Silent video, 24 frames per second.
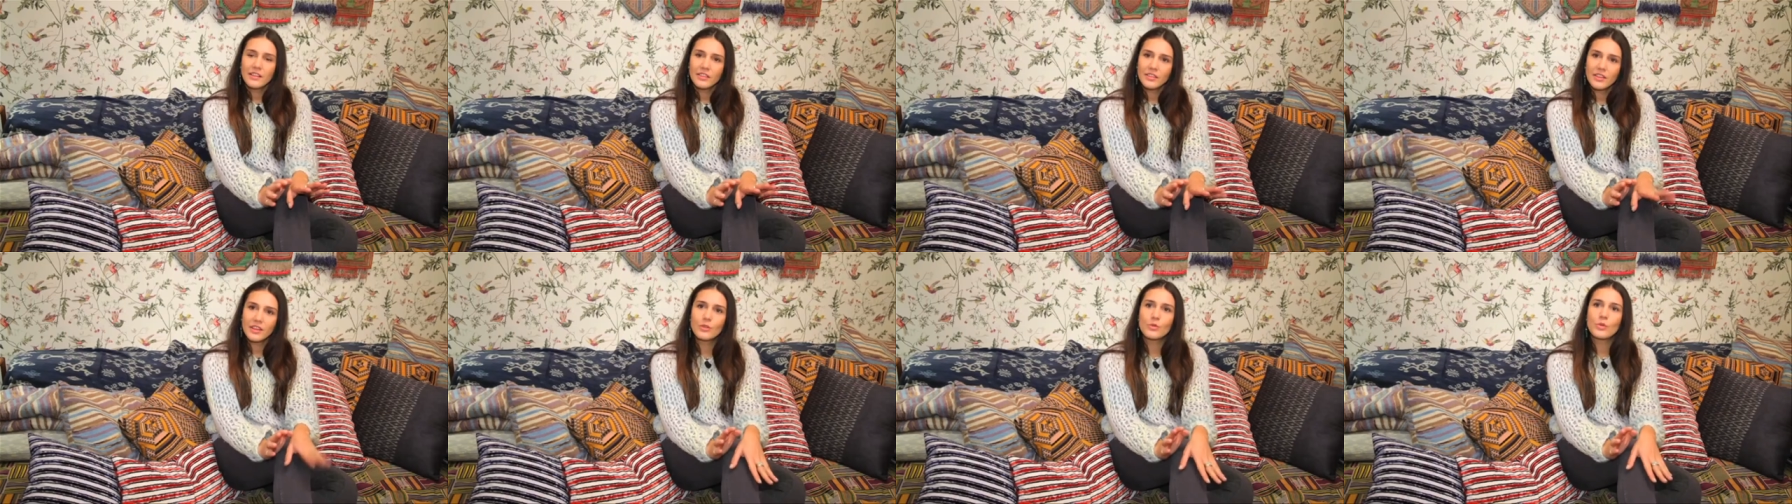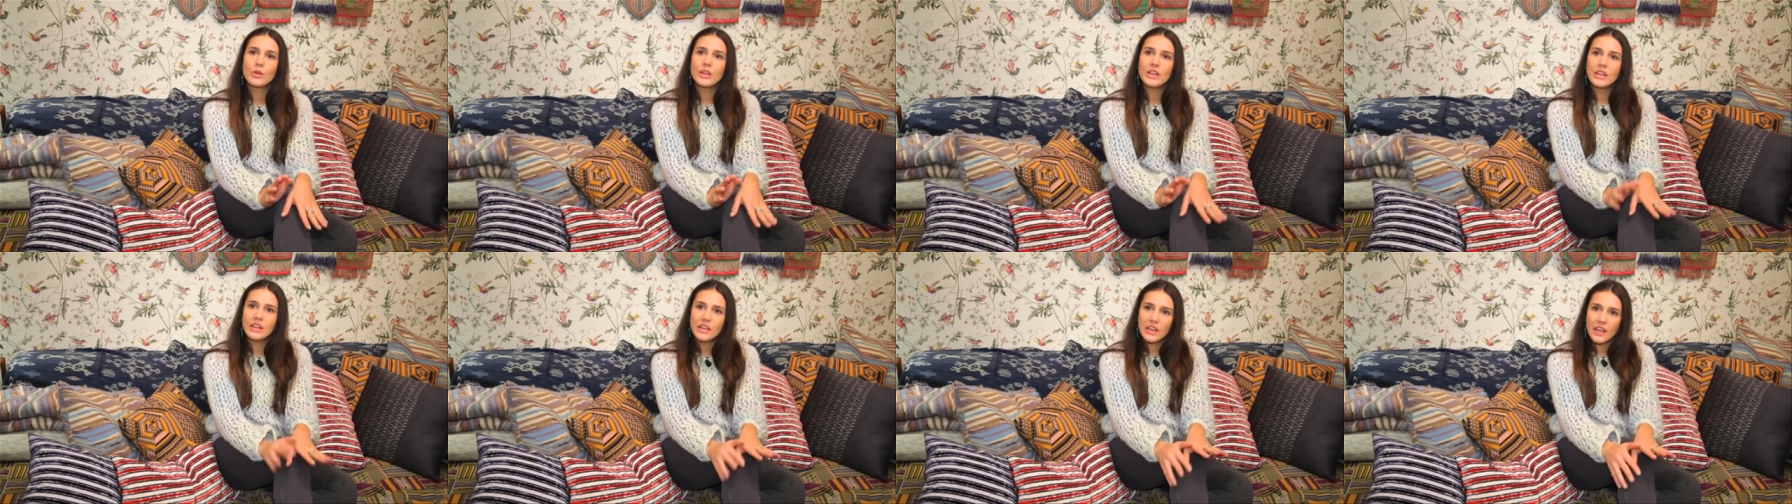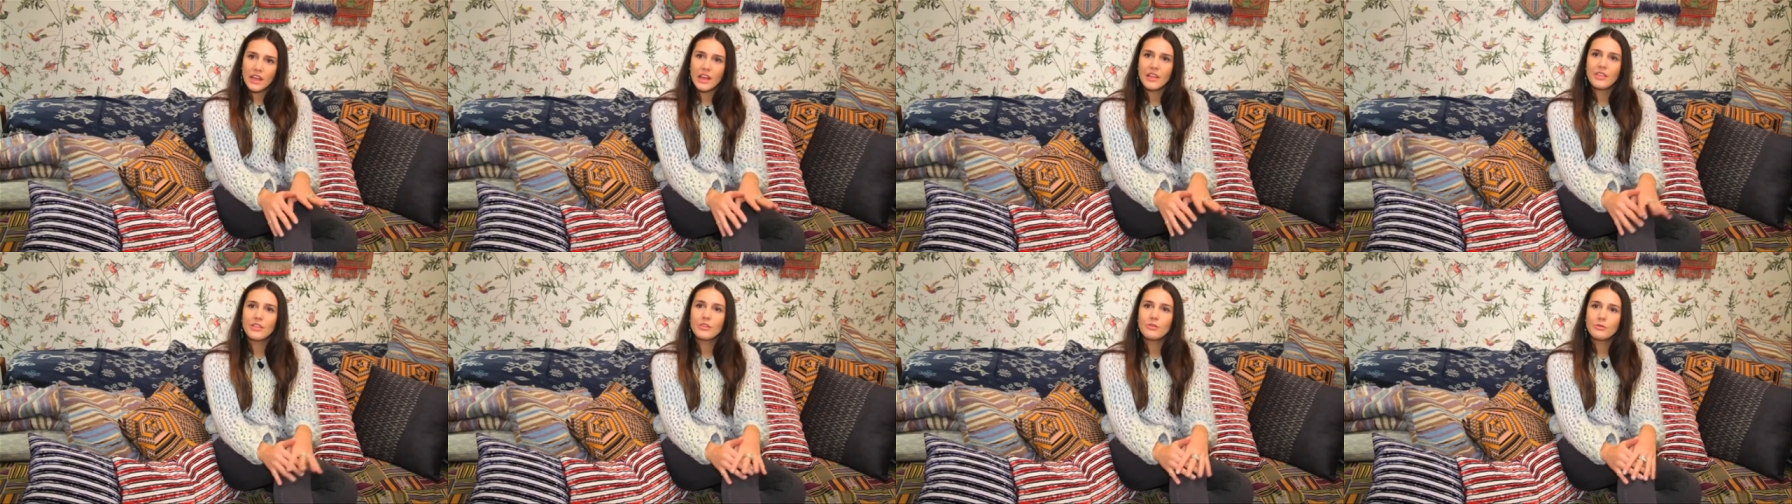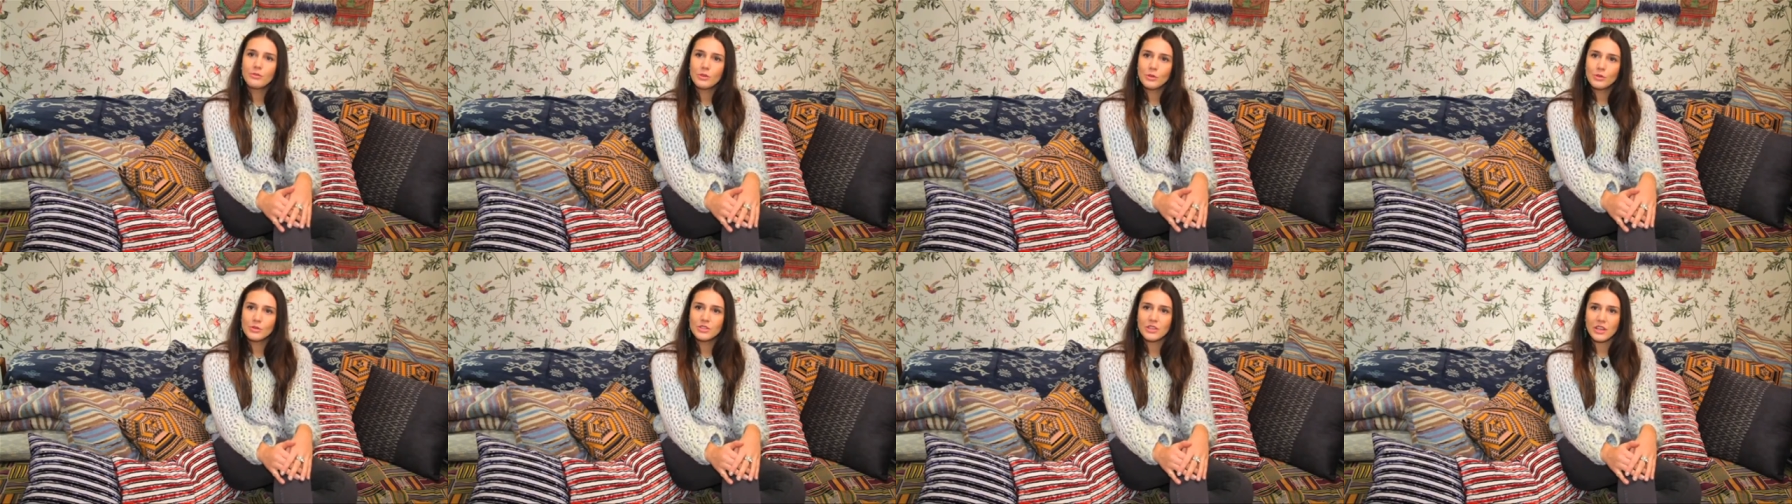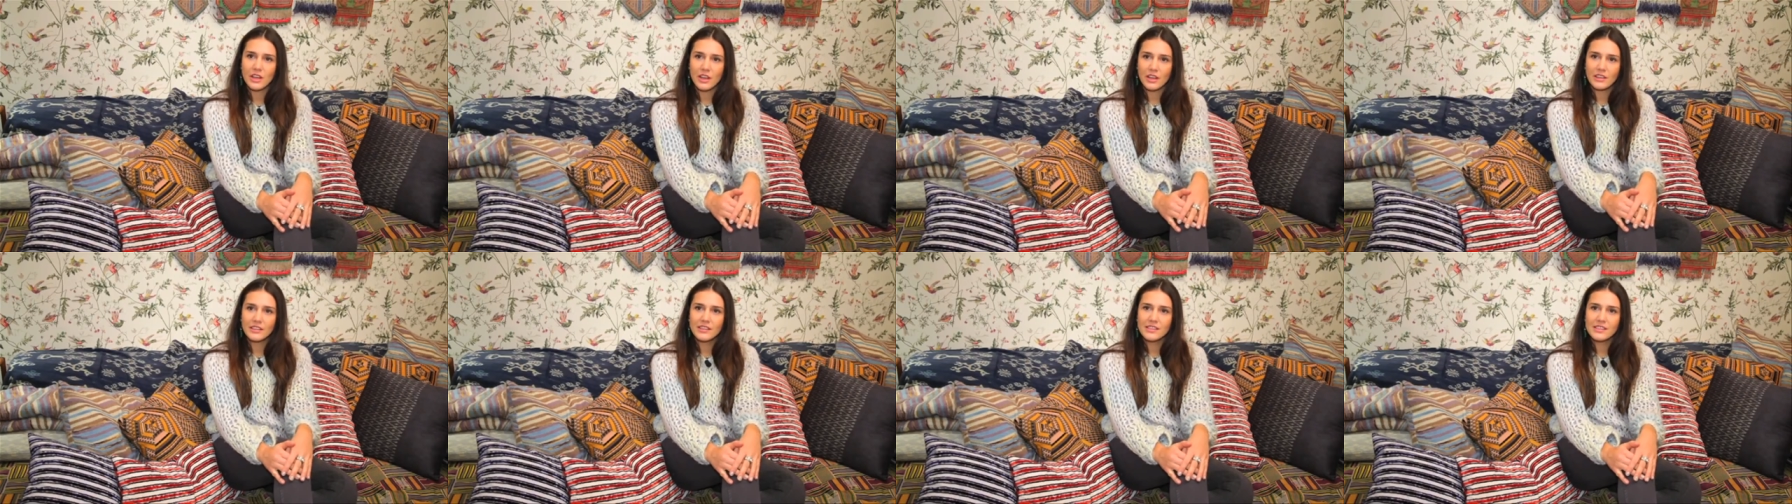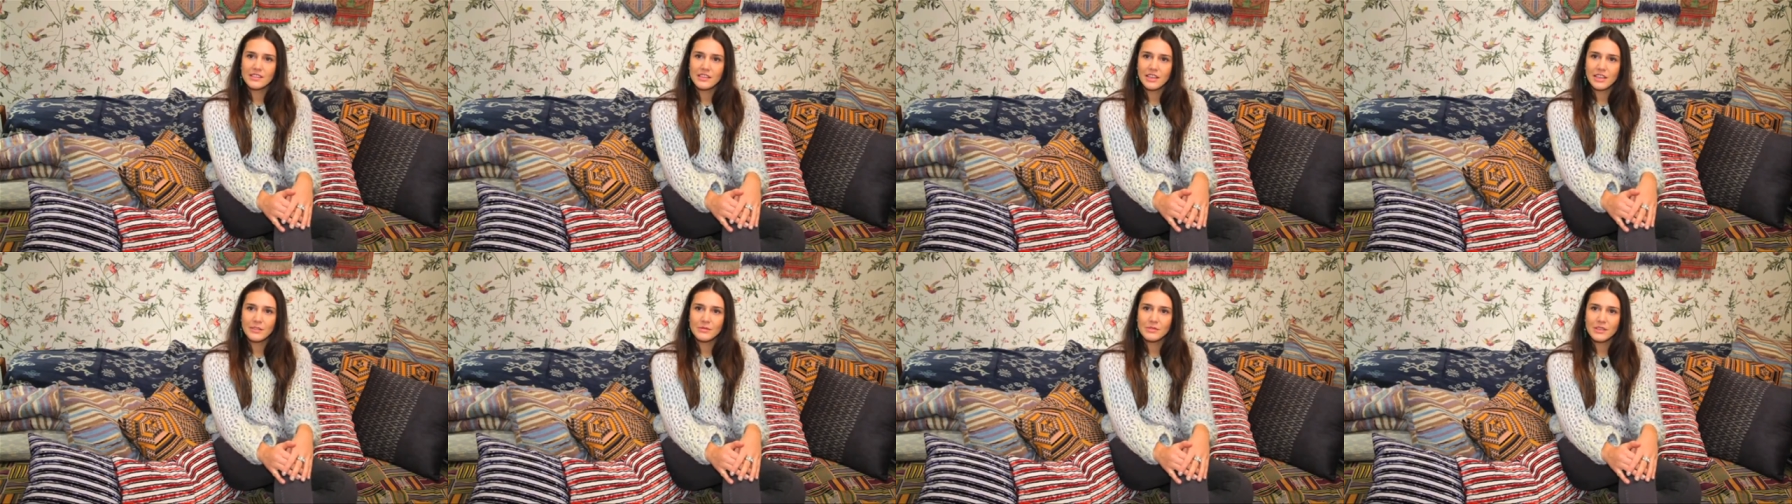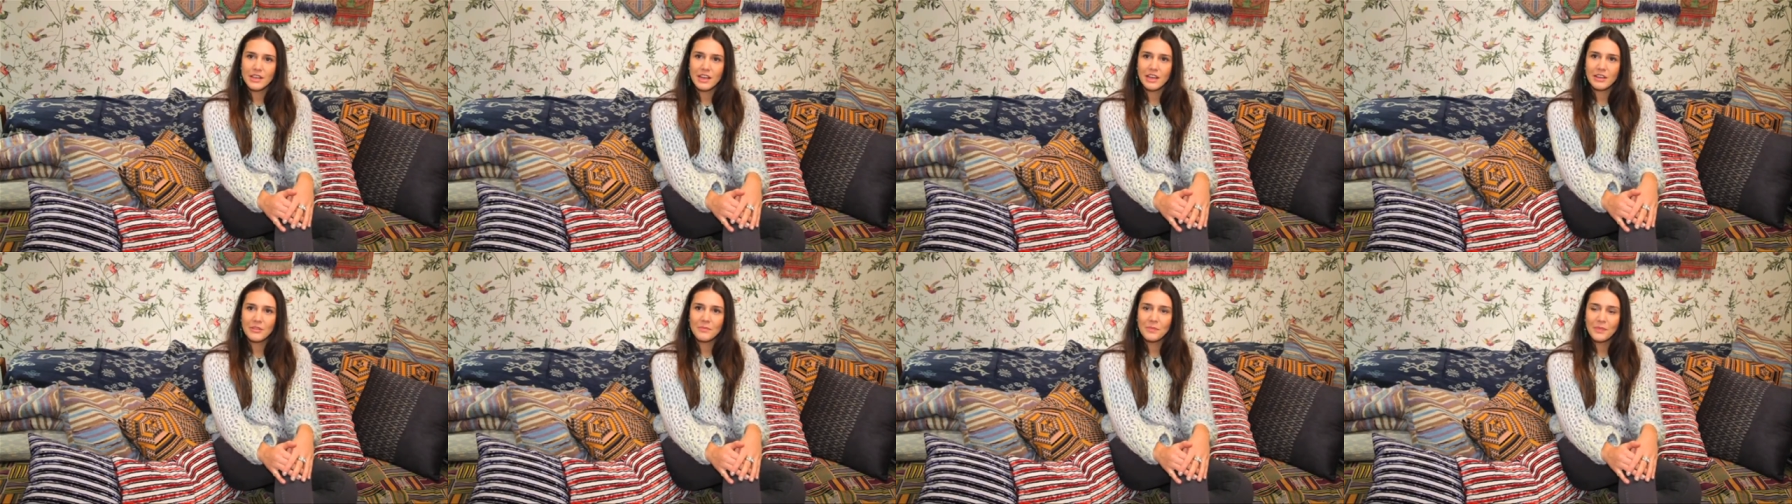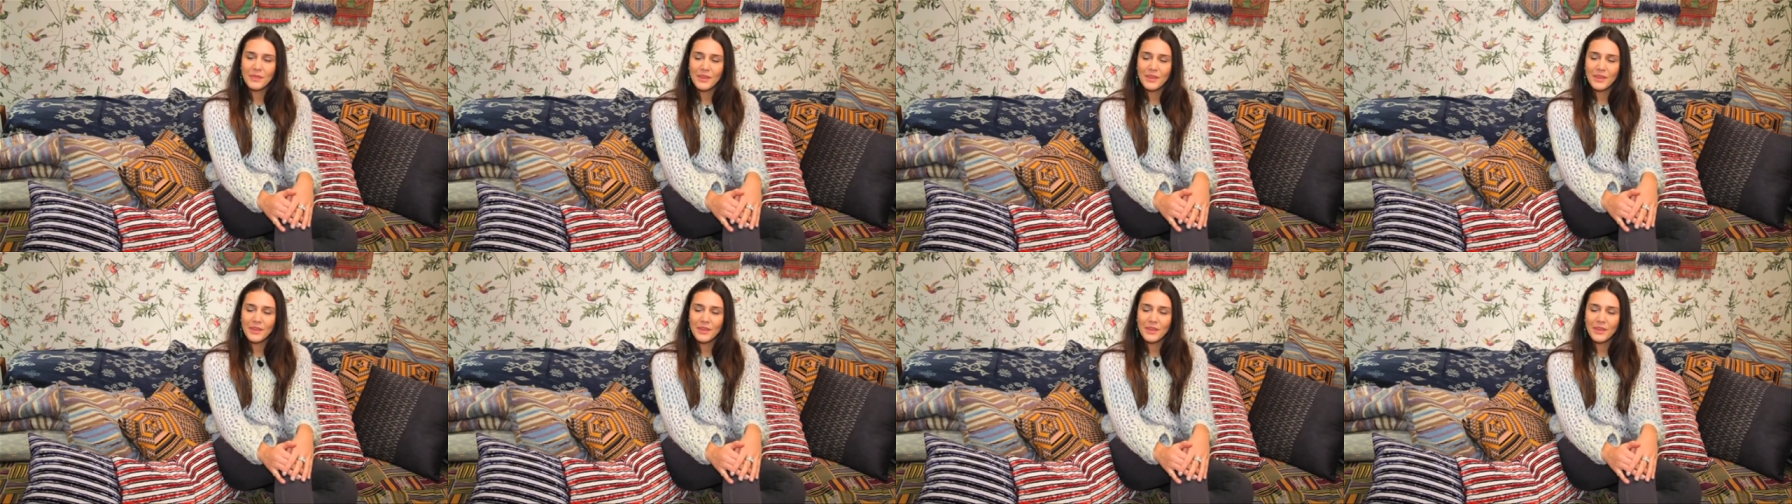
the green and the fuchsia at the same time.